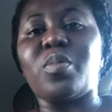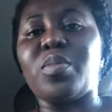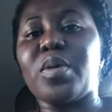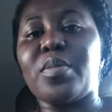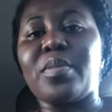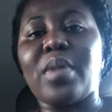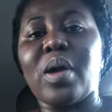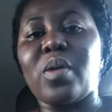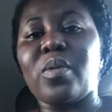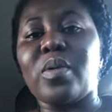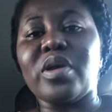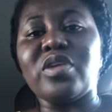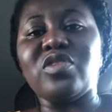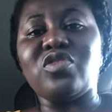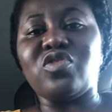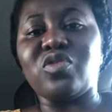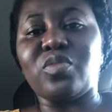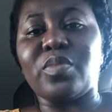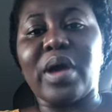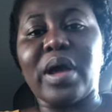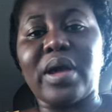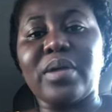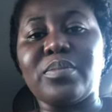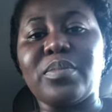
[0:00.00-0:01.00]
be ma
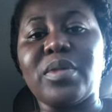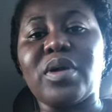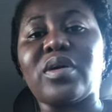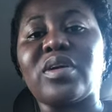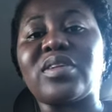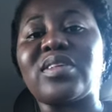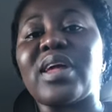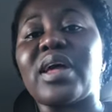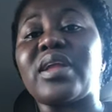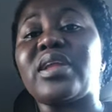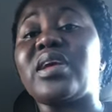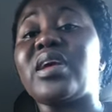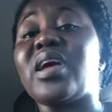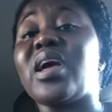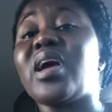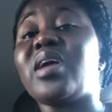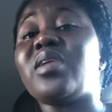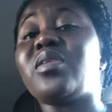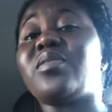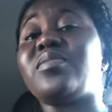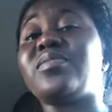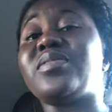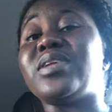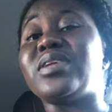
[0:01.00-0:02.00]
wejuma, because at the
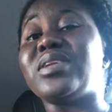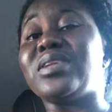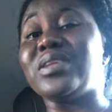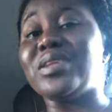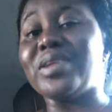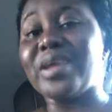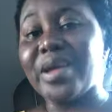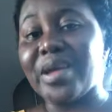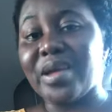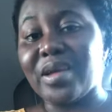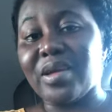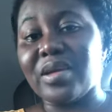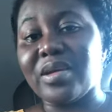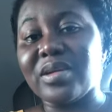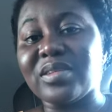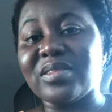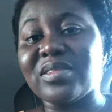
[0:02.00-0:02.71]
end of the day,